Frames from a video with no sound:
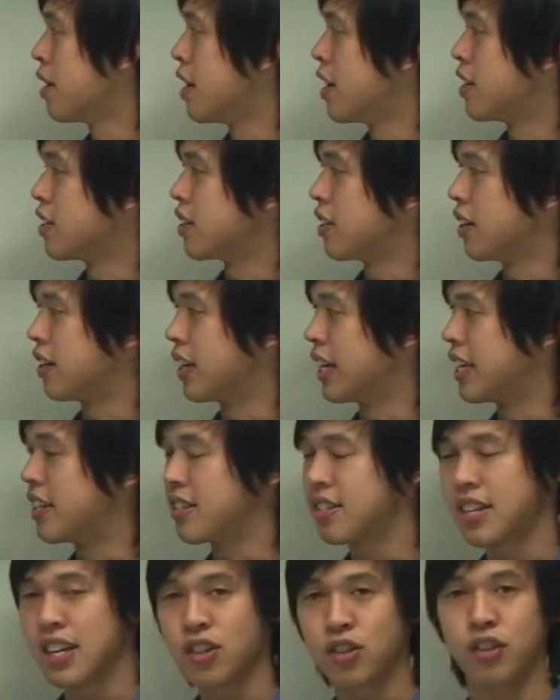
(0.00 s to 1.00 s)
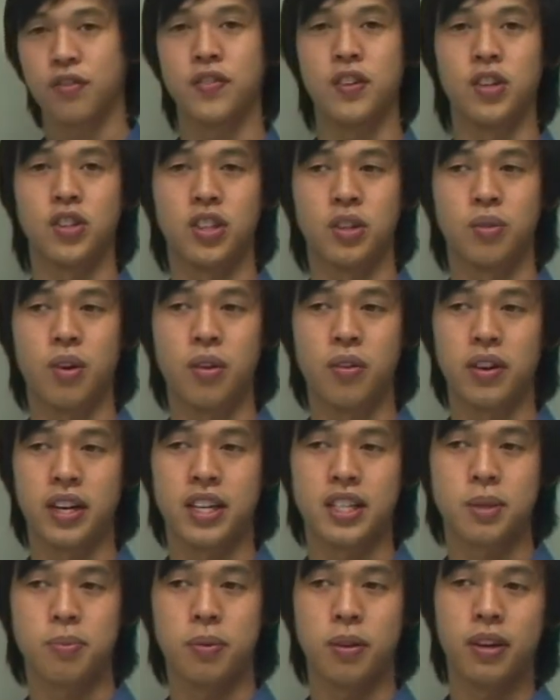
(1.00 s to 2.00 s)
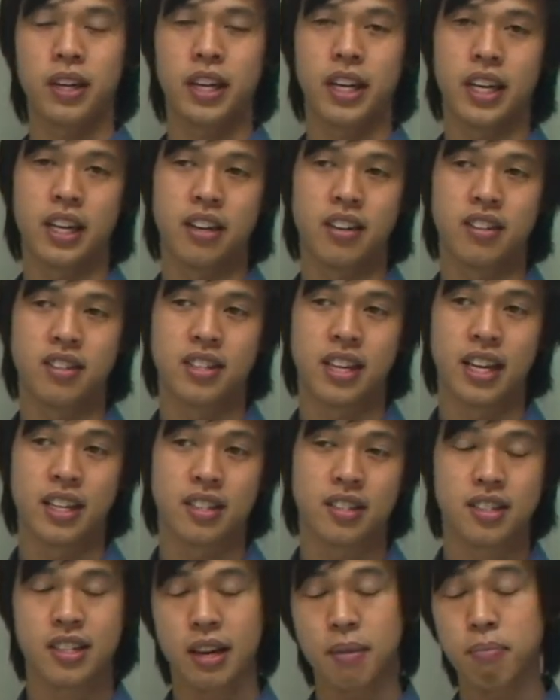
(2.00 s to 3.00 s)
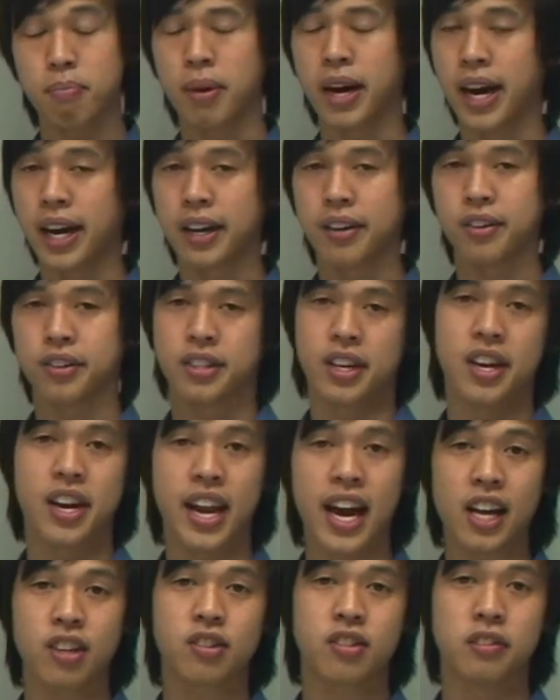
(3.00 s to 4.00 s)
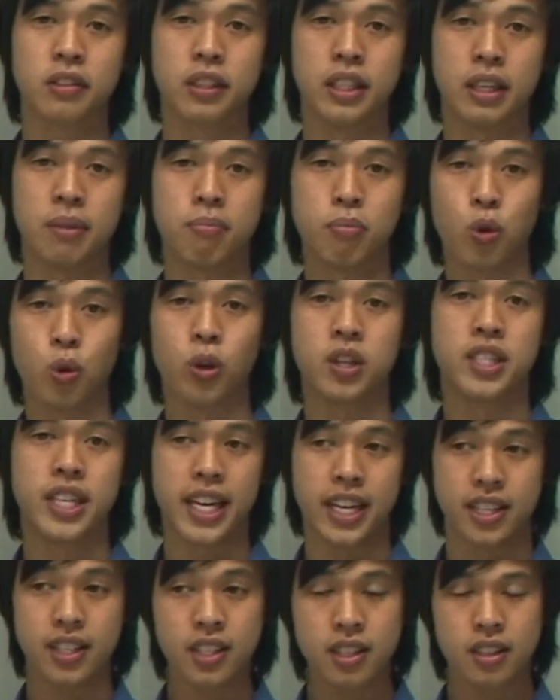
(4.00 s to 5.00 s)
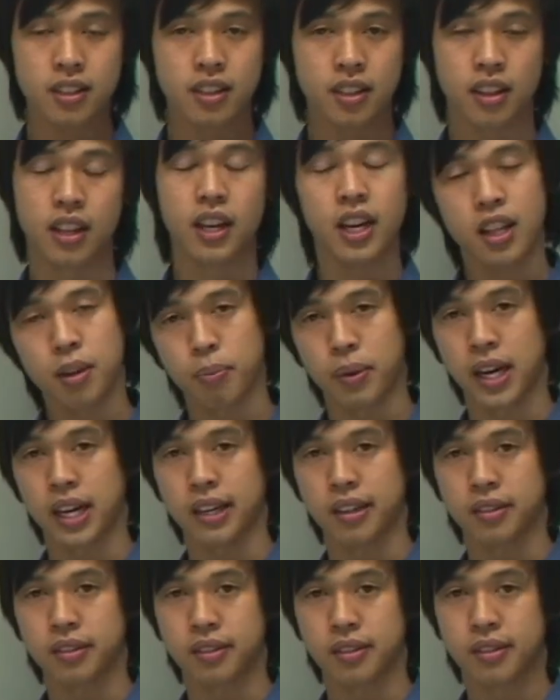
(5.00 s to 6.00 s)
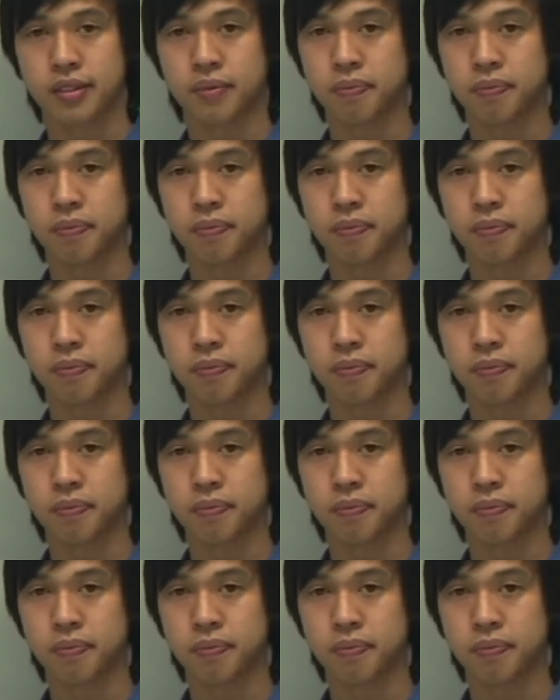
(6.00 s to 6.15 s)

So in centrifuging, what we're exploiting here is that some particles are naturally more dense than other particles.